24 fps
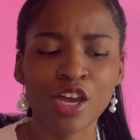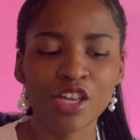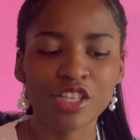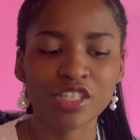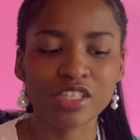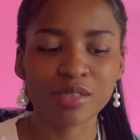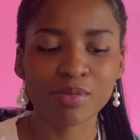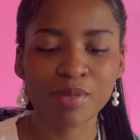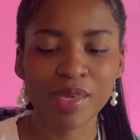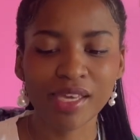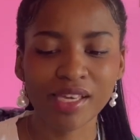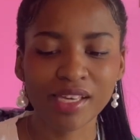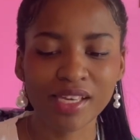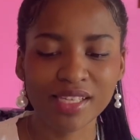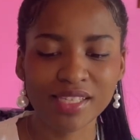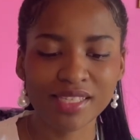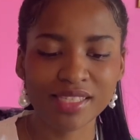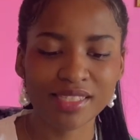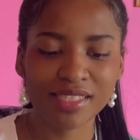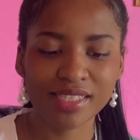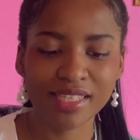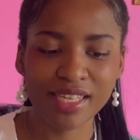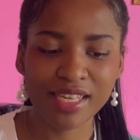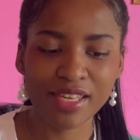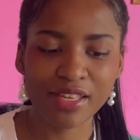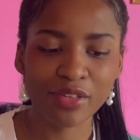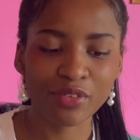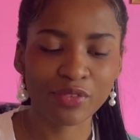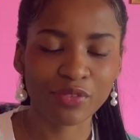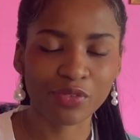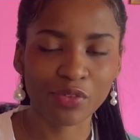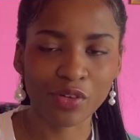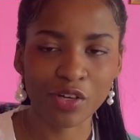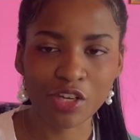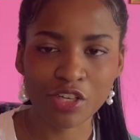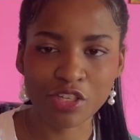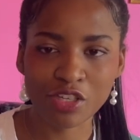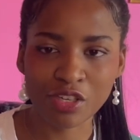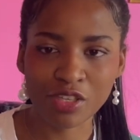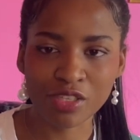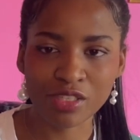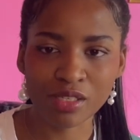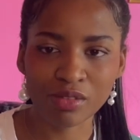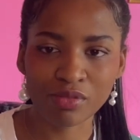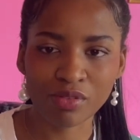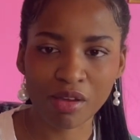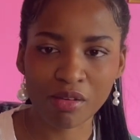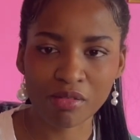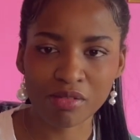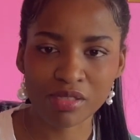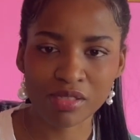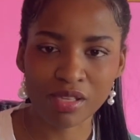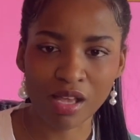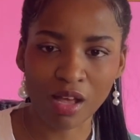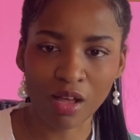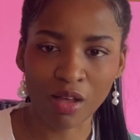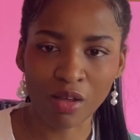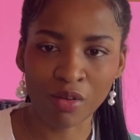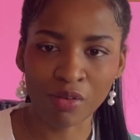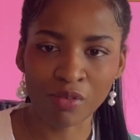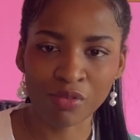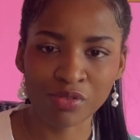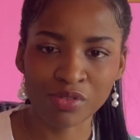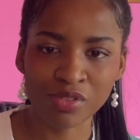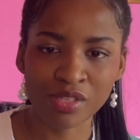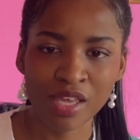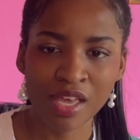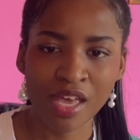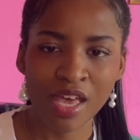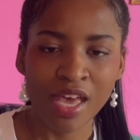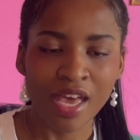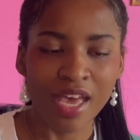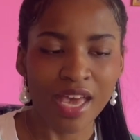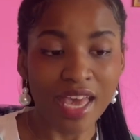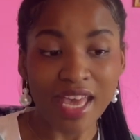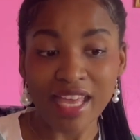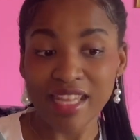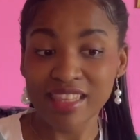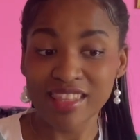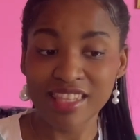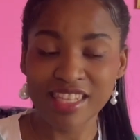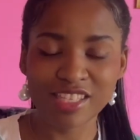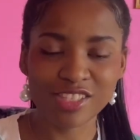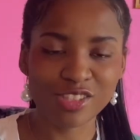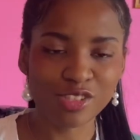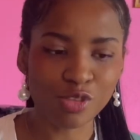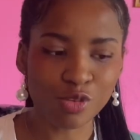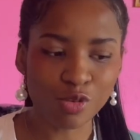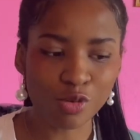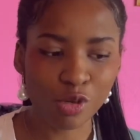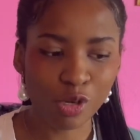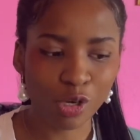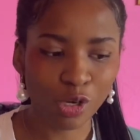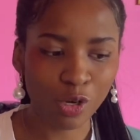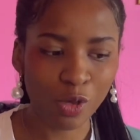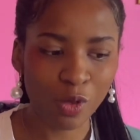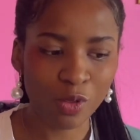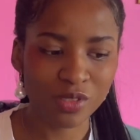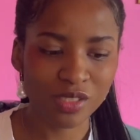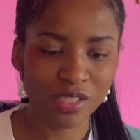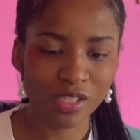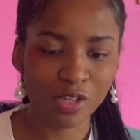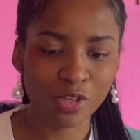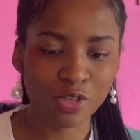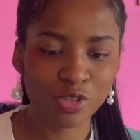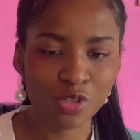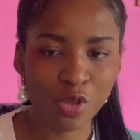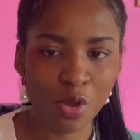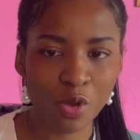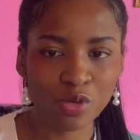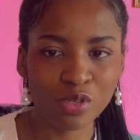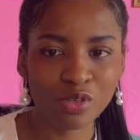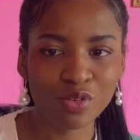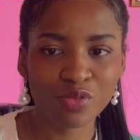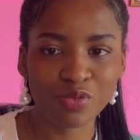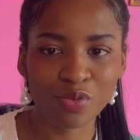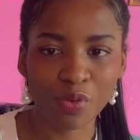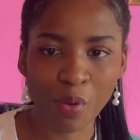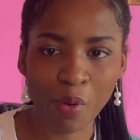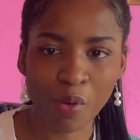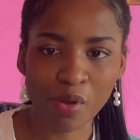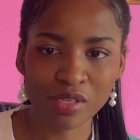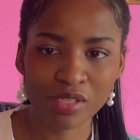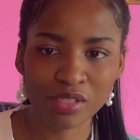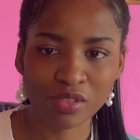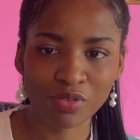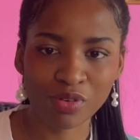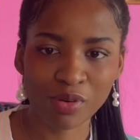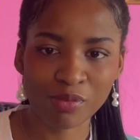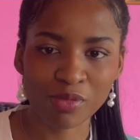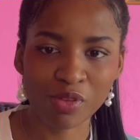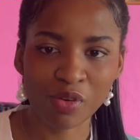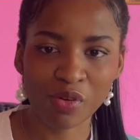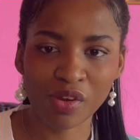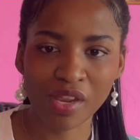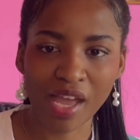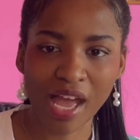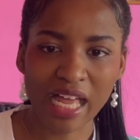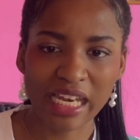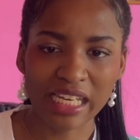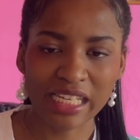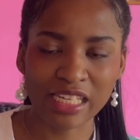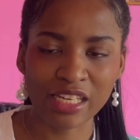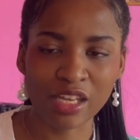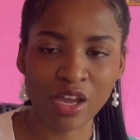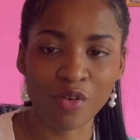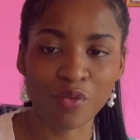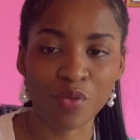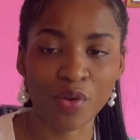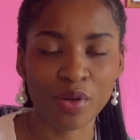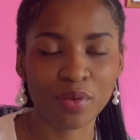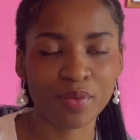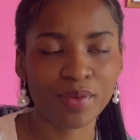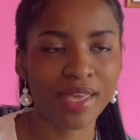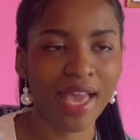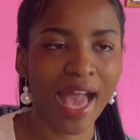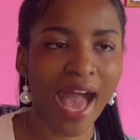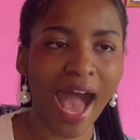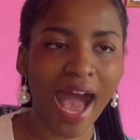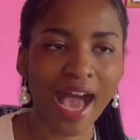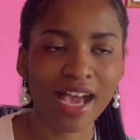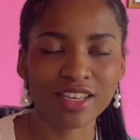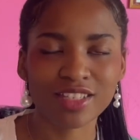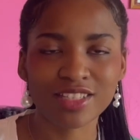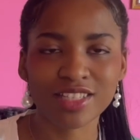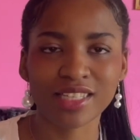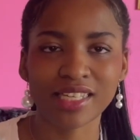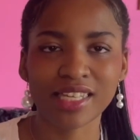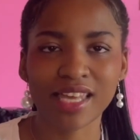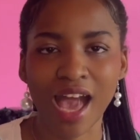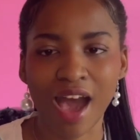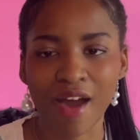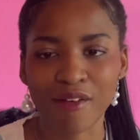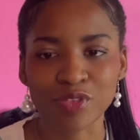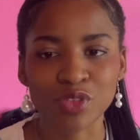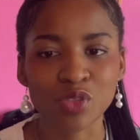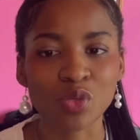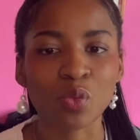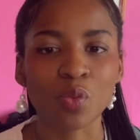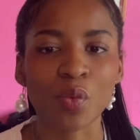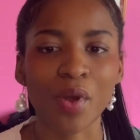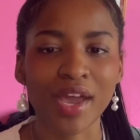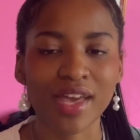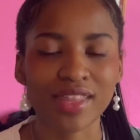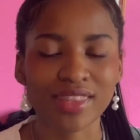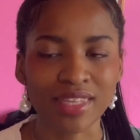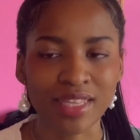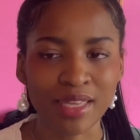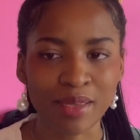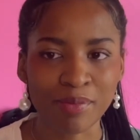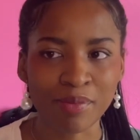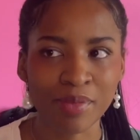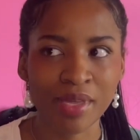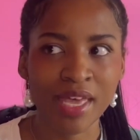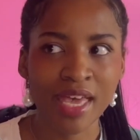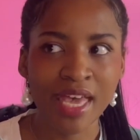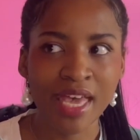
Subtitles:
to make us see versions of ourselves in these new clothes that are so divorced from the reality of when we actually have to wear them